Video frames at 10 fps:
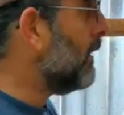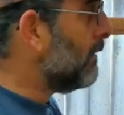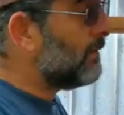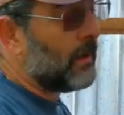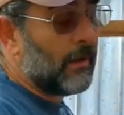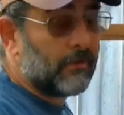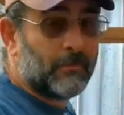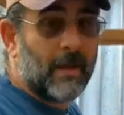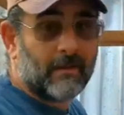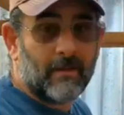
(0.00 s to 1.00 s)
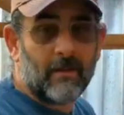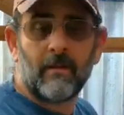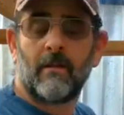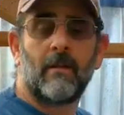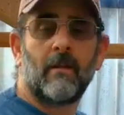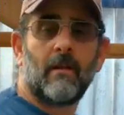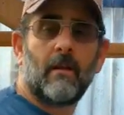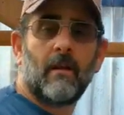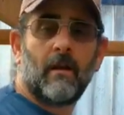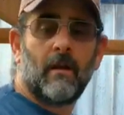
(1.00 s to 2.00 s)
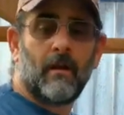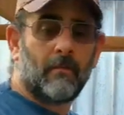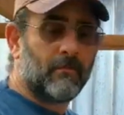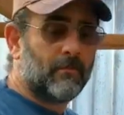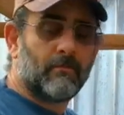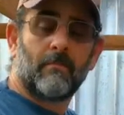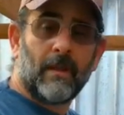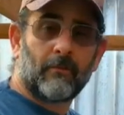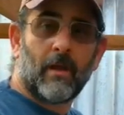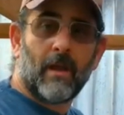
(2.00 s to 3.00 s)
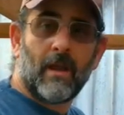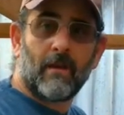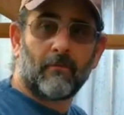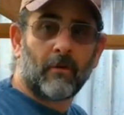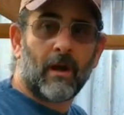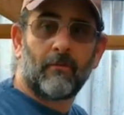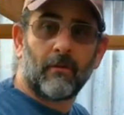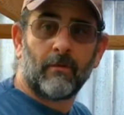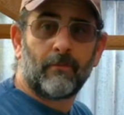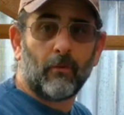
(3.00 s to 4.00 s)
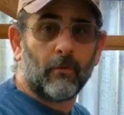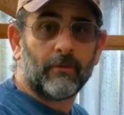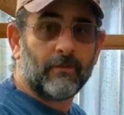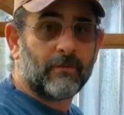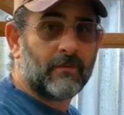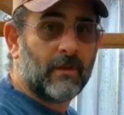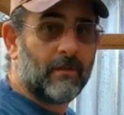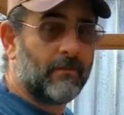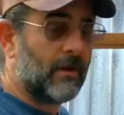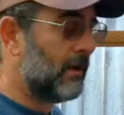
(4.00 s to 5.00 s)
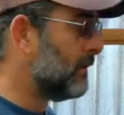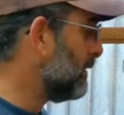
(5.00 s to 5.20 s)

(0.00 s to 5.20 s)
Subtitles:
know, I expected it. That's why I have gravel on the floors instead of